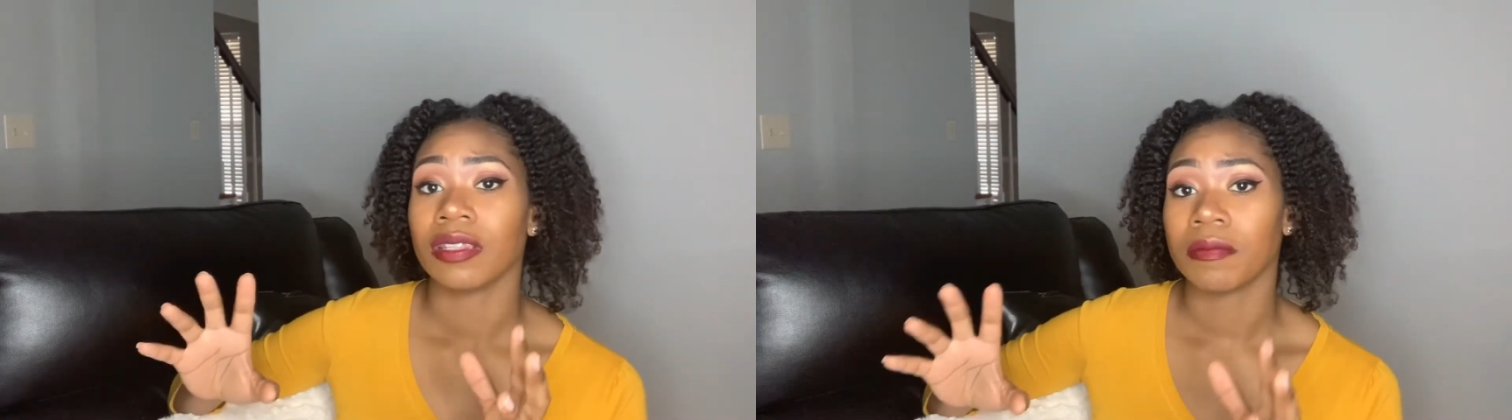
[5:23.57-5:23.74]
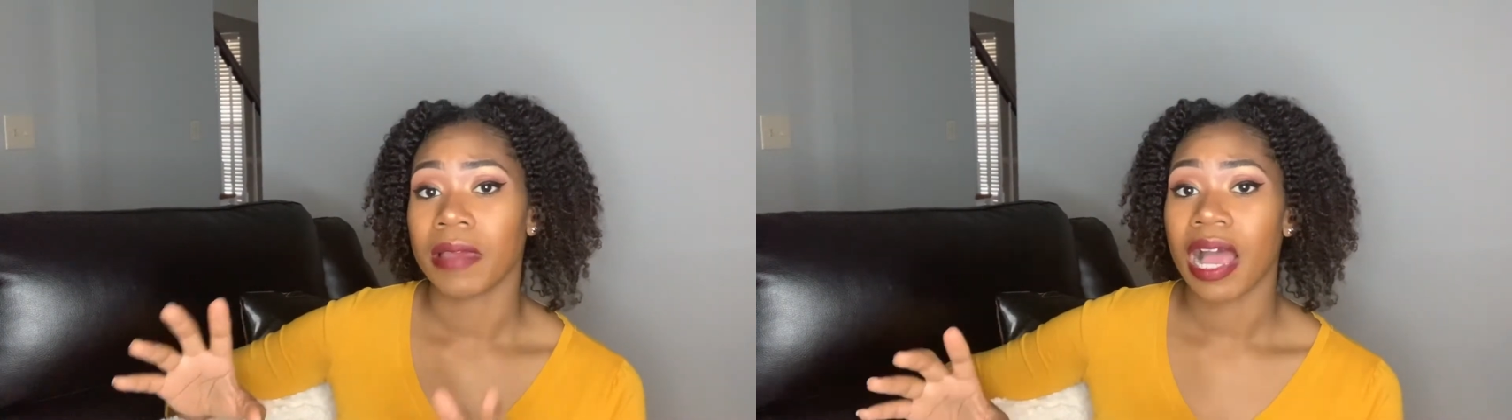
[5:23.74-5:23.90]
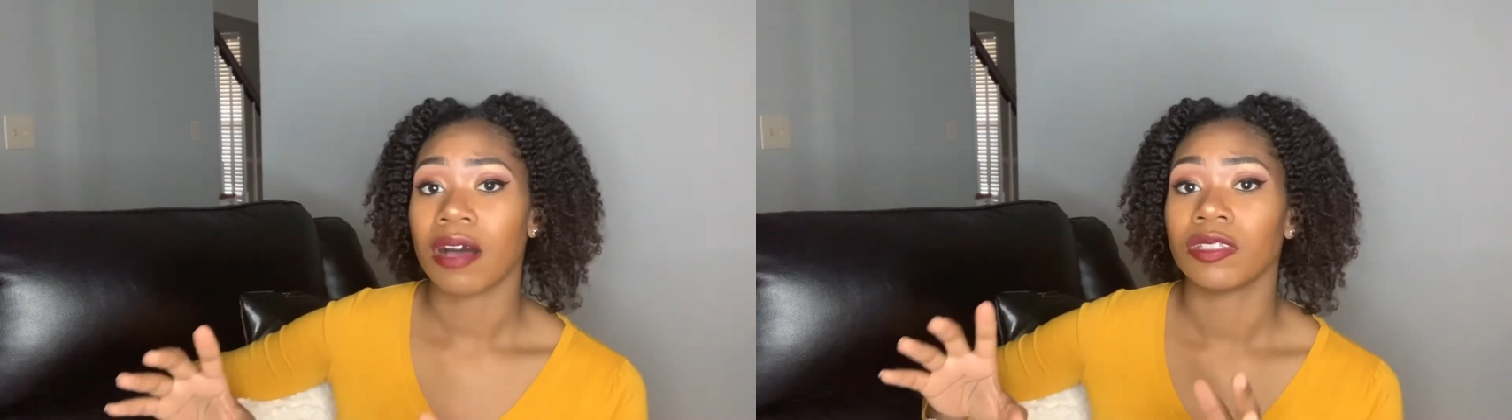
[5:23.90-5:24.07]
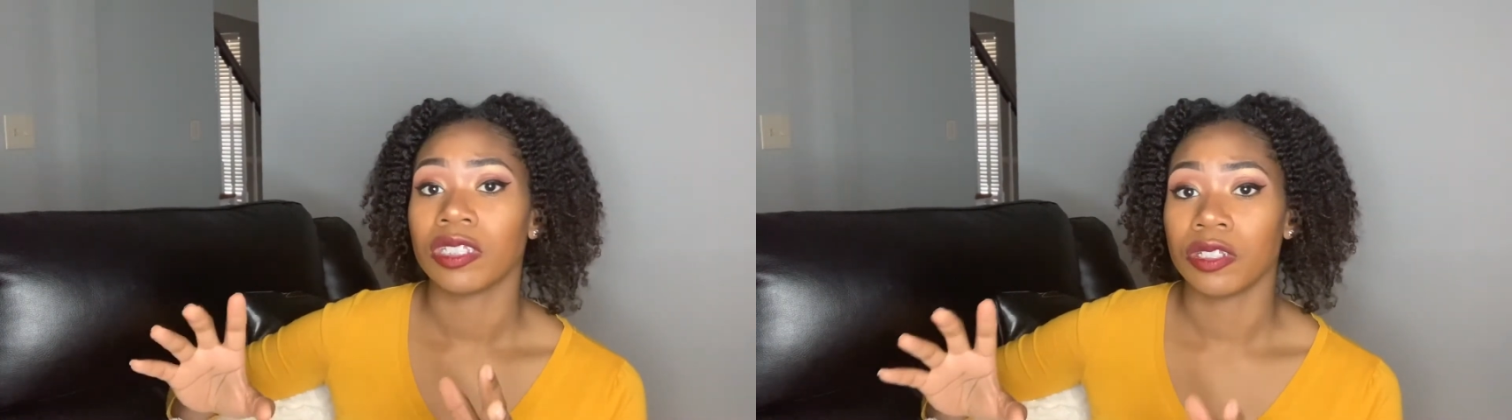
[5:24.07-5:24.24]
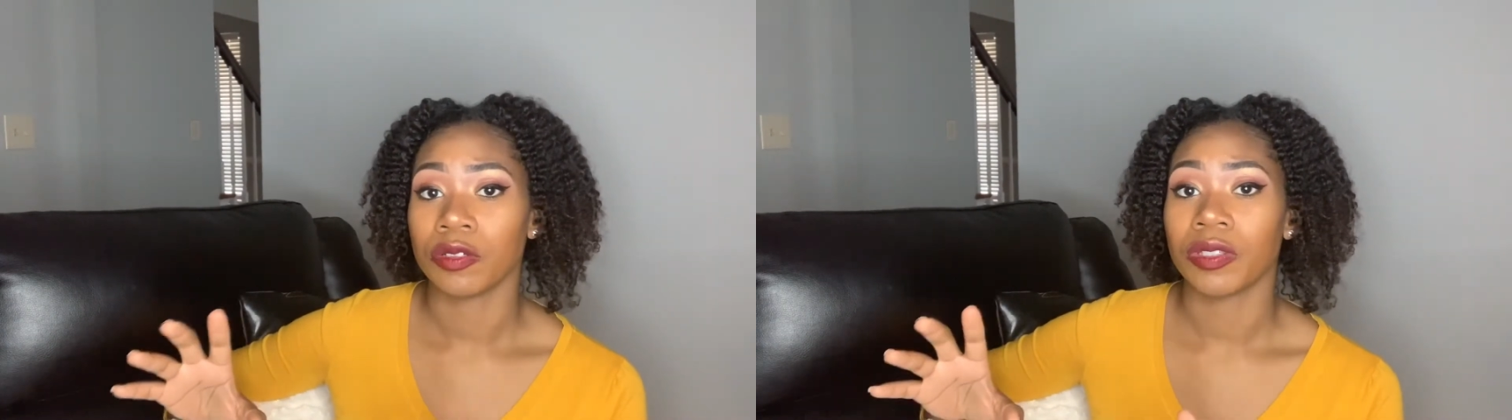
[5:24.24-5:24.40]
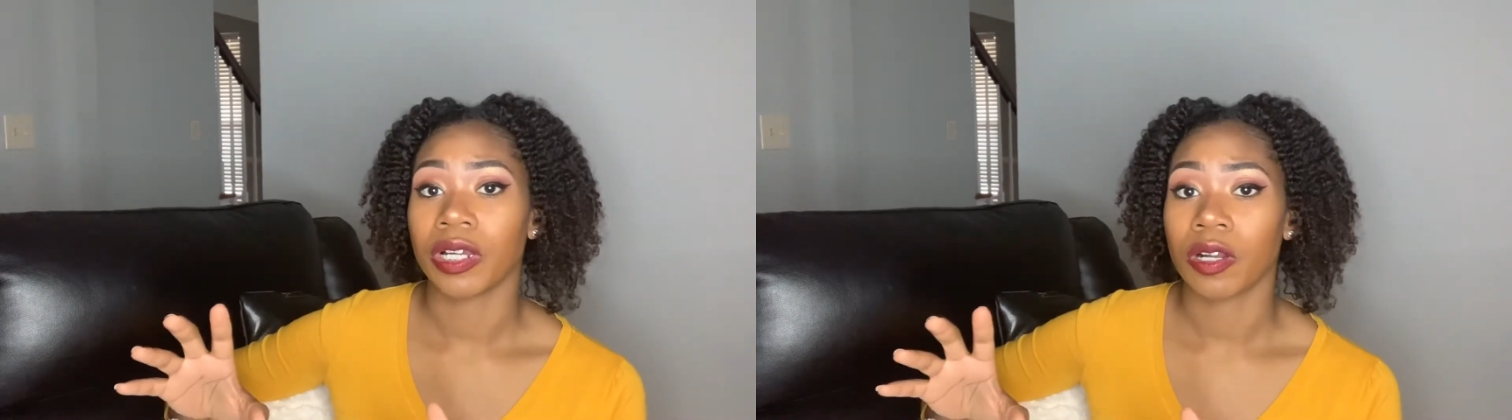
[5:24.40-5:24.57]
them how to
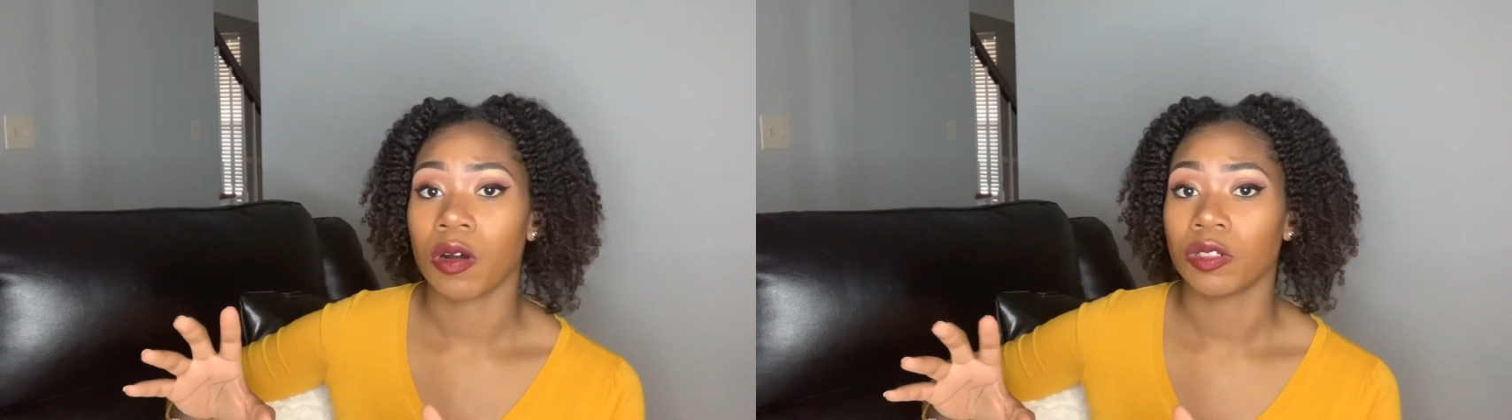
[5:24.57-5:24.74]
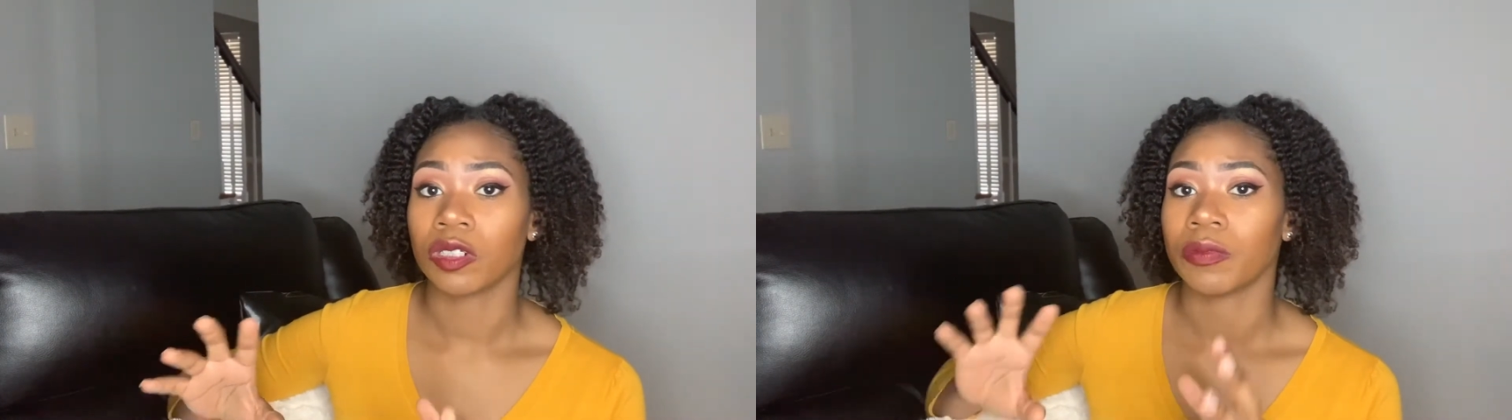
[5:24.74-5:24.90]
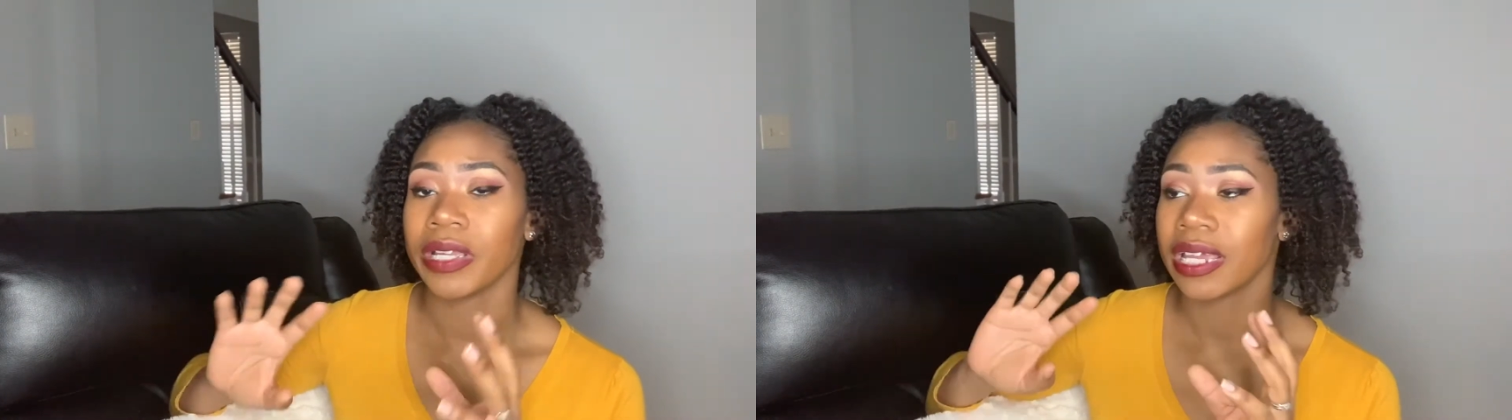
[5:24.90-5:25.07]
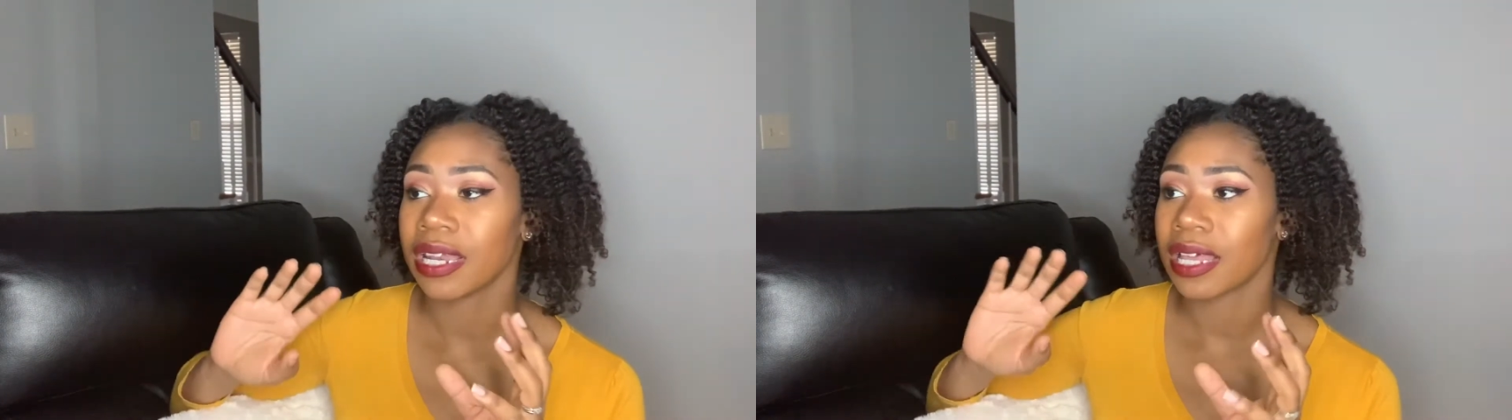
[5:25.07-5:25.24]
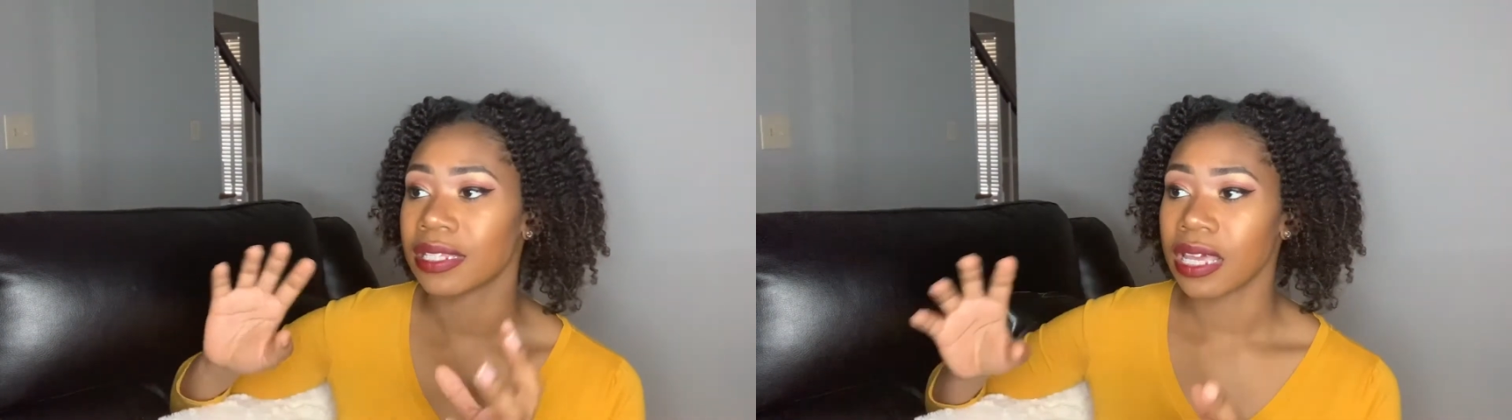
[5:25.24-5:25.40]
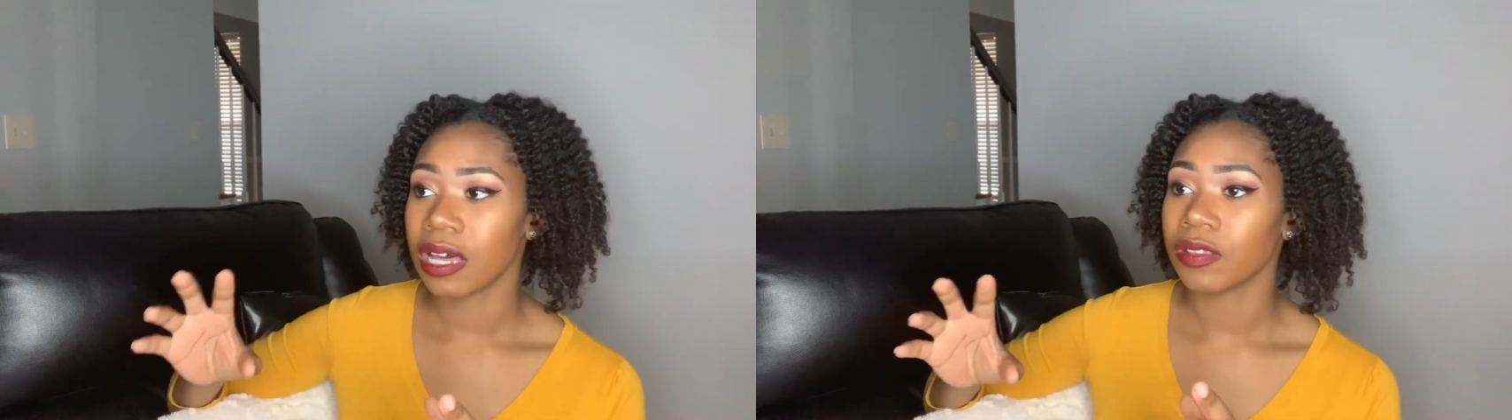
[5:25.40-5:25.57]
do their culture. We
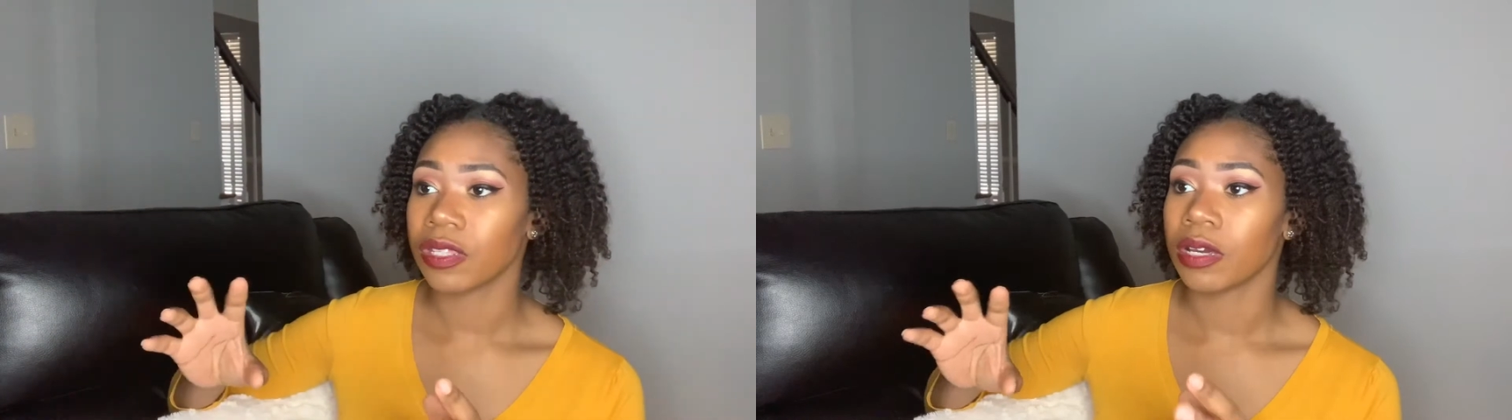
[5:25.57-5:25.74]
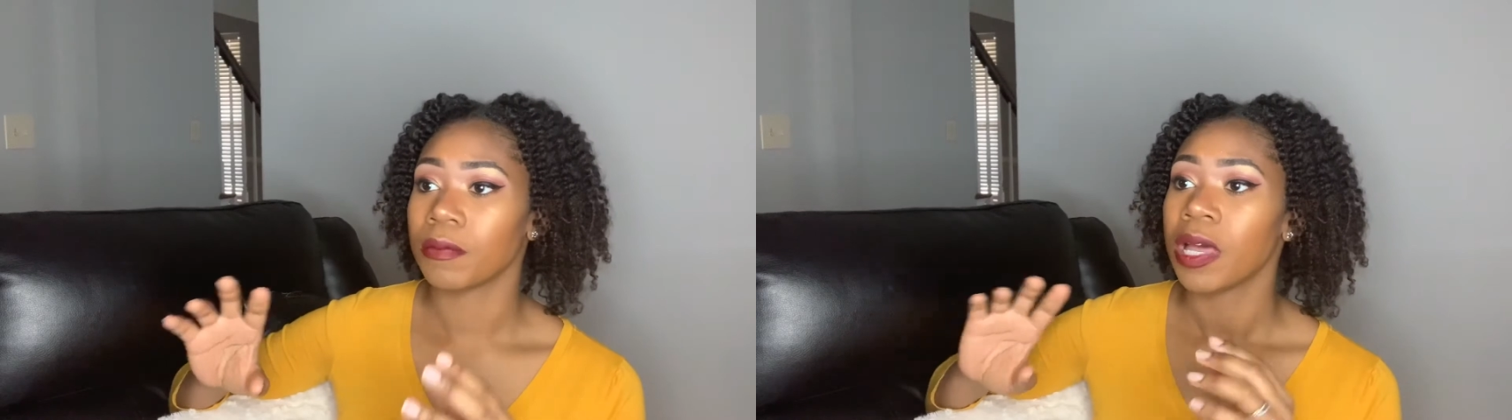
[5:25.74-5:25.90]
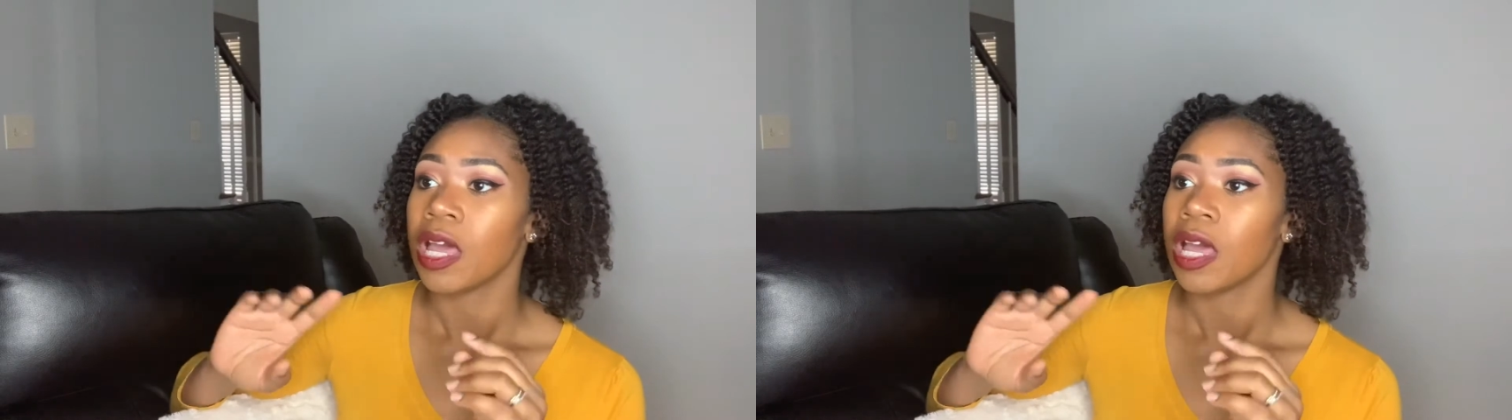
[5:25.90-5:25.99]
cannot tell them